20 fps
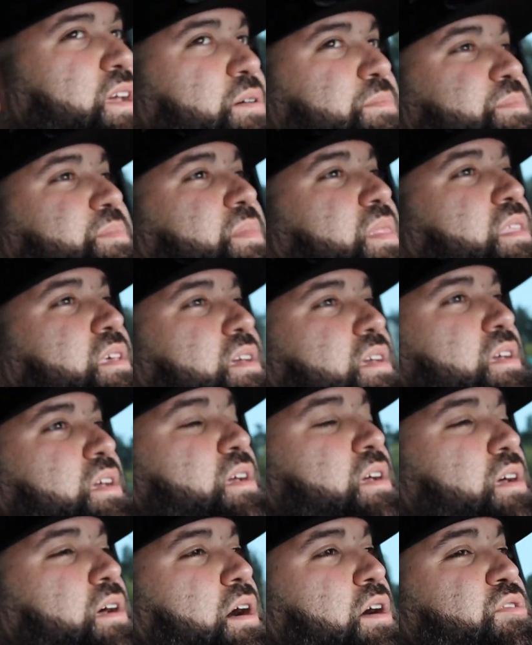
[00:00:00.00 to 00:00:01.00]
Yep.
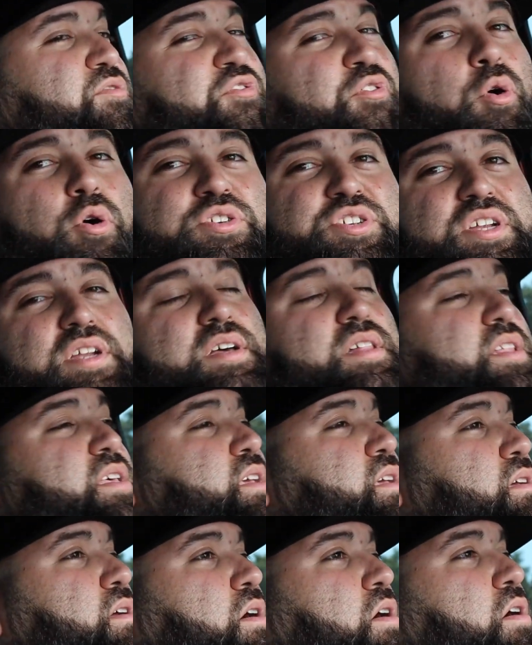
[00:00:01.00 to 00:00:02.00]

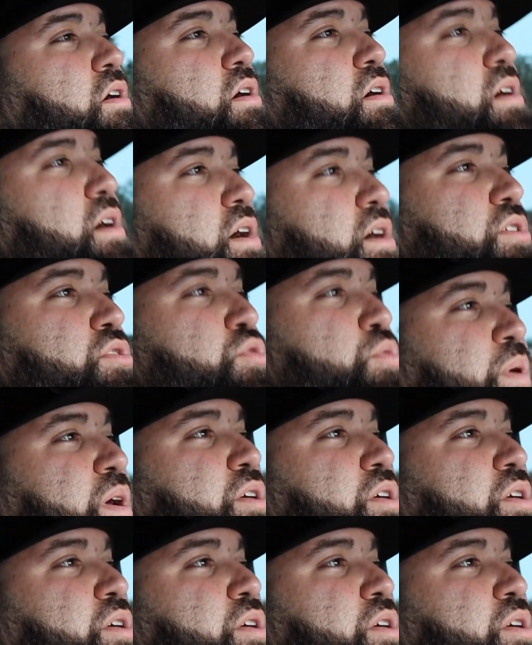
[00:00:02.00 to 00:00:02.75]
Unfortunately, our new